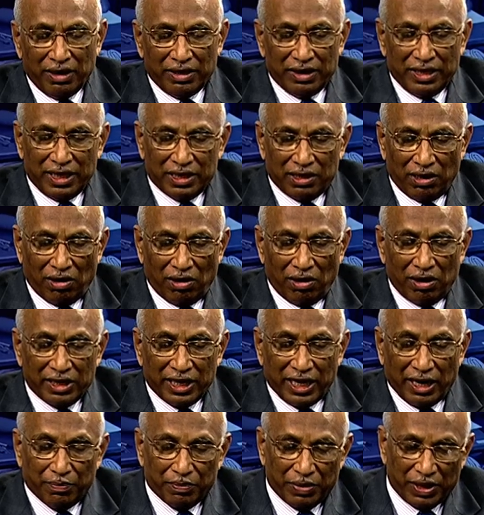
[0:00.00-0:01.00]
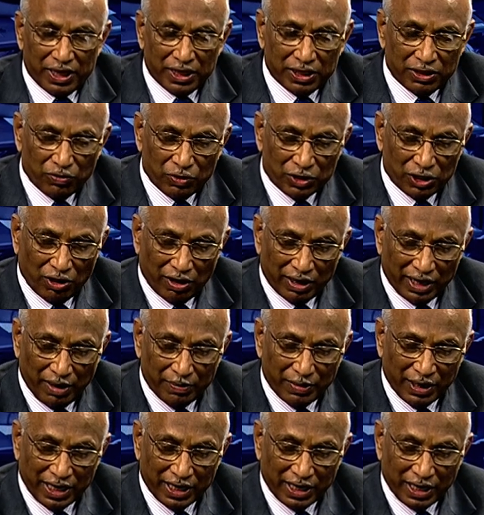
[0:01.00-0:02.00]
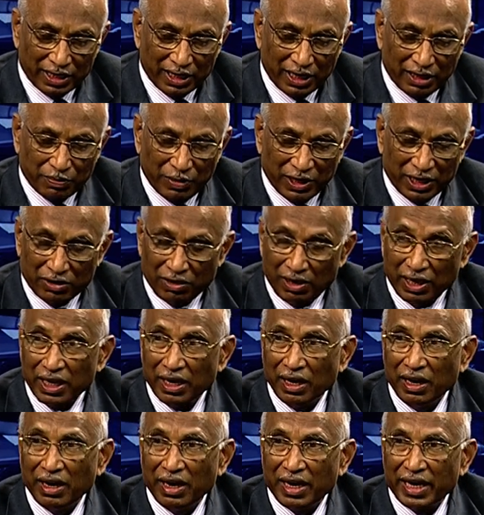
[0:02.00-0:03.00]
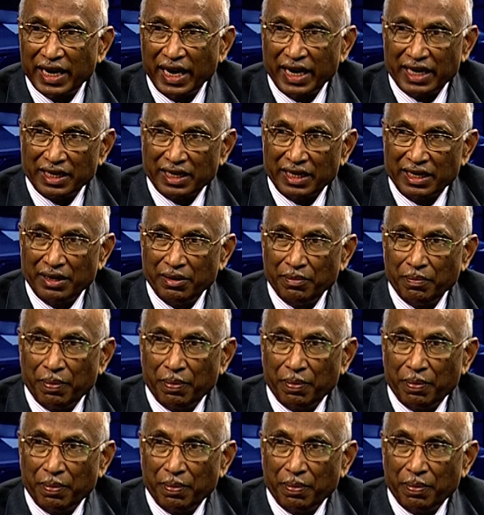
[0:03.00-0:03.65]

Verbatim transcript: these are all the companies which are coming under that particular category.